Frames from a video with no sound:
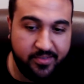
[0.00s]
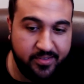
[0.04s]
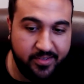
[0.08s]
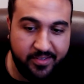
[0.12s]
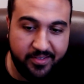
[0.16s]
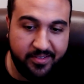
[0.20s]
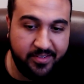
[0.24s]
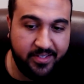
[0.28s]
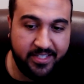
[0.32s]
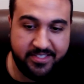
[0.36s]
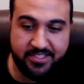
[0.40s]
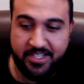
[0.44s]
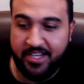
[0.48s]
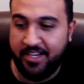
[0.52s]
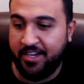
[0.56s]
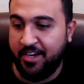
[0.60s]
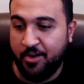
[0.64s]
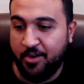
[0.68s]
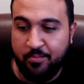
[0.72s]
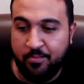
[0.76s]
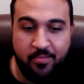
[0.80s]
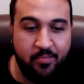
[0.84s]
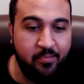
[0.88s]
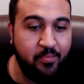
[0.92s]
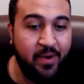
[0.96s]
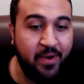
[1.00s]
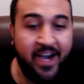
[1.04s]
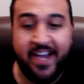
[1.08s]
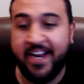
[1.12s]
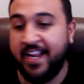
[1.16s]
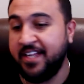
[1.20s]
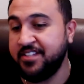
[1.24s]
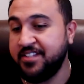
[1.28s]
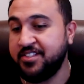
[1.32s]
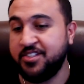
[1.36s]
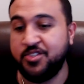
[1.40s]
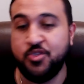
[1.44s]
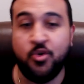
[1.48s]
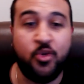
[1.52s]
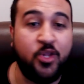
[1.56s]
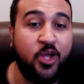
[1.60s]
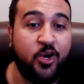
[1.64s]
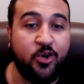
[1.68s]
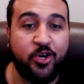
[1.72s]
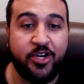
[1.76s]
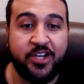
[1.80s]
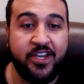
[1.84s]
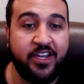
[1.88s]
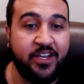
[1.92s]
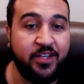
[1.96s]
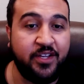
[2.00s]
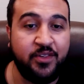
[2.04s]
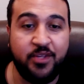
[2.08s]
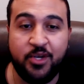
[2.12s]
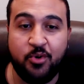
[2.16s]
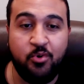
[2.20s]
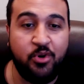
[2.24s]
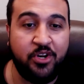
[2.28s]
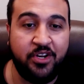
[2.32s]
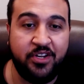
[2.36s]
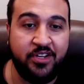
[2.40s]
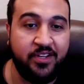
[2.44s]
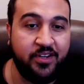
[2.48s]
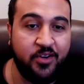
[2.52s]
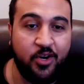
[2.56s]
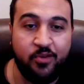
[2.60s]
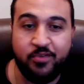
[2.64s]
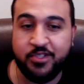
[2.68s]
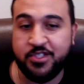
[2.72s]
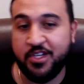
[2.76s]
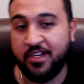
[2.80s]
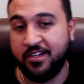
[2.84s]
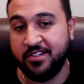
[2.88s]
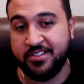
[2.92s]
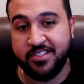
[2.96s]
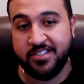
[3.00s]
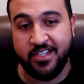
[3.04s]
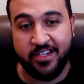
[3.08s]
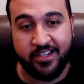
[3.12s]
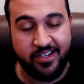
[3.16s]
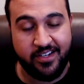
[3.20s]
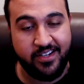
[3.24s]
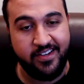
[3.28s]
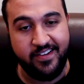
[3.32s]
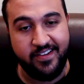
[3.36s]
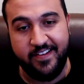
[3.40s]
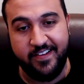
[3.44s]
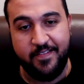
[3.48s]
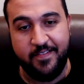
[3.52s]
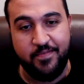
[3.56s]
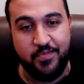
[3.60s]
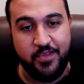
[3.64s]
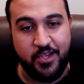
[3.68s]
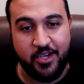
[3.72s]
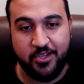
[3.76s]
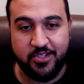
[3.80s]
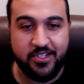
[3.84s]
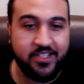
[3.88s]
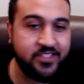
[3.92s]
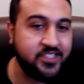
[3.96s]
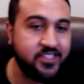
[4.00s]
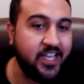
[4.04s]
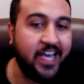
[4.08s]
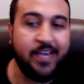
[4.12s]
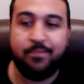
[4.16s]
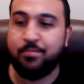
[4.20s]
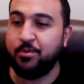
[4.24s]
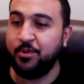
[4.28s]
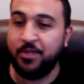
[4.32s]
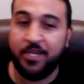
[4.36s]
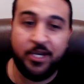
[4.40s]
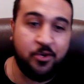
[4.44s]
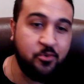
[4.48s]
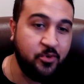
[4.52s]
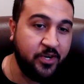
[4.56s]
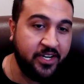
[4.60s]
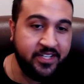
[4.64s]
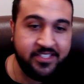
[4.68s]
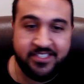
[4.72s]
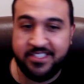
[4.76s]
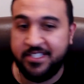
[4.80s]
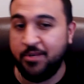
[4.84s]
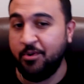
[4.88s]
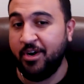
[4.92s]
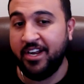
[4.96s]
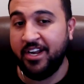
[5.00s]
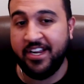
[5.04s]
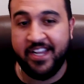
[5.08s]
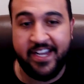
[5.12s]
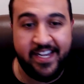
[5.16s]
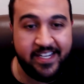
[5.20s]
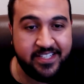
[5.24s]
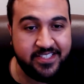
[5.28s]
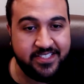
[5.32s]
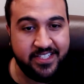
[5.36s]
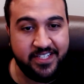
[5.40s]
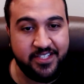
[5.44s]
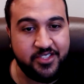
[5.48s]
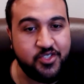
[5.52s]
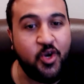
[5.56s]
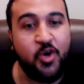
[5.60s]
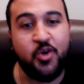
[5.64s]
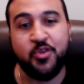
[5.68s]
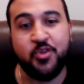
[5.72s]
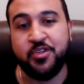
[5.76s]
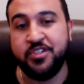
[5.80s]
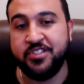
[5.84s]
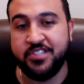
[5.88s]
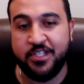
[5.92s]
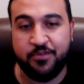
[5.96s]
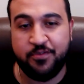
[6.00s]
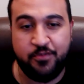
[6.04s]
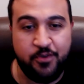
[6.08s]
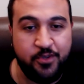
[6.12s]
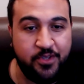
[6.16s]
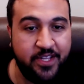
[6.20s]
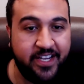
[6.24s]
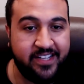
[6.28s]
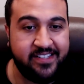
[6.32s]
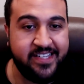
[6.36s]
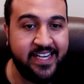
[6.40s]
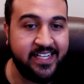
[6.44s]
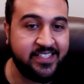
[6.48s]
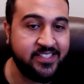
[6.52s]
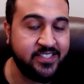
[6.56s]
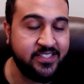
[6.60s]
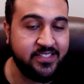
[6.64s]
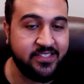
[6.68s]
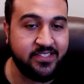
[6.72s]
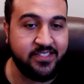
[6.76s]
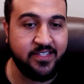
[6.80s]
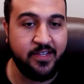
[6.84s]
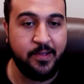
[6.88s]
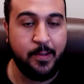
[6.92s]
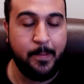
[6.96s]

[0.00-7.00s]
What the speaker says: let's say Binance is no longer king in liquidity, and all of a sudden it's like, it's Hyperliquid, it's the UIDX, and it's all these different indexes.